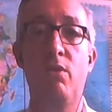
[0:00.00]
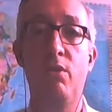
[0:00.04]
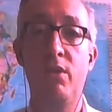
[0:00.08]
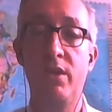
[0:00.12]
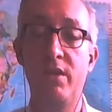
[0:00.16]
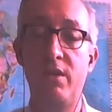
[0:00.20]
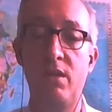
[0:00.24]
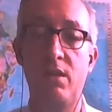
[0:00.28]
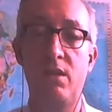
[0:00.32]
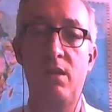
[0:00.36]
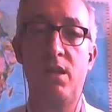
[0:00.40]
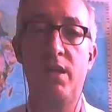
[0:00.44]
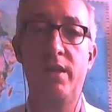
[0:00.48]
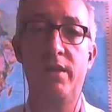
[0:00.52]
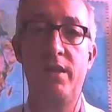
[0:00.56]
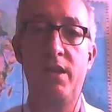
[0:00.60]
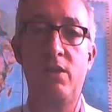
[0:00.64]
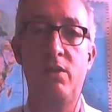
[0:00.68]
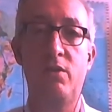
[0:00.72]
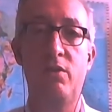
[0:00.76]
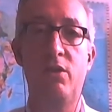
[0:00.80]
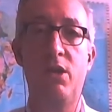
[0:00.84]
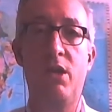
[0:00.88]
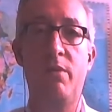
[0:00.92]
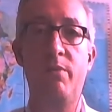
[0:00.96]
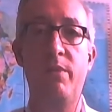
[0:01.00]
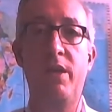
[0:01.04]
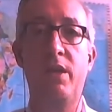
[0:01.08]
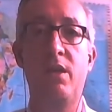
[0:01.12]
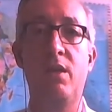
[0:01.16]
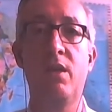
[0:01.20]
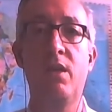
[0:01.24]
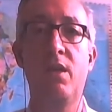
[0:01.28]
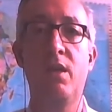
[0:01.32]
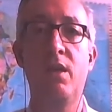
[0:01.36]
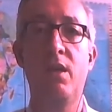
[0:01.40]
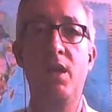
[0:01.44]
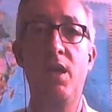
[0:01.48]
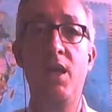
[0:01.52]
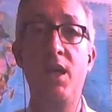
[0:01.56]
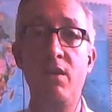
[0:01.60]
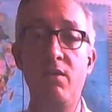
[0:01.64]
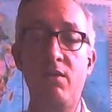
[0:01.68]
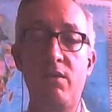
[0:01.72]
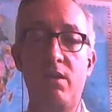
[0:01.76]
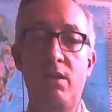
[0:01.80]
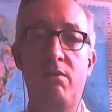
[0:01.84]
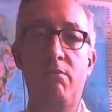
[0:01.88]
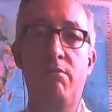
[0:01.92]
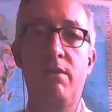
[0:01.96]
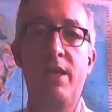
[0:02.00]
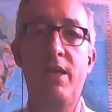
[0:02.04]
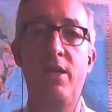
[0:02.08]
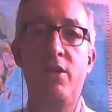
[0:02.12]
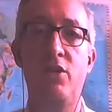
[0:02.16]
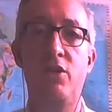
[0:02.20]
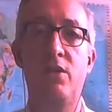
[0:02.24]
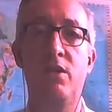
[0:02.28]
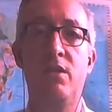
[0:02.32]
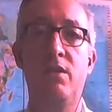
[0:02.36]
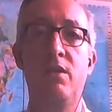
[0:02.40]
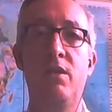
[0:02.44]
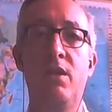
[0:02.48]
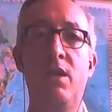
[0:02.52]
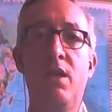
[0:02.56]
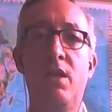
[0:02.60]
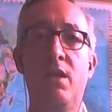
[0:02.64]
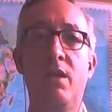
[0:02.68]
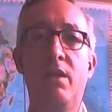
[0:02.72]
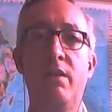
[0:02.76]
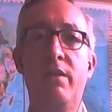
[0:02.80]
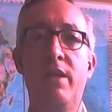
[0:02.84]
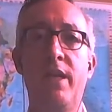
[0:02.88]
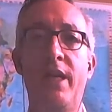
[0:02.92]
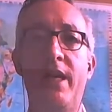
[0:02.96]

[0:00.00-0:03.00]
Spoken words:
and economic integration than the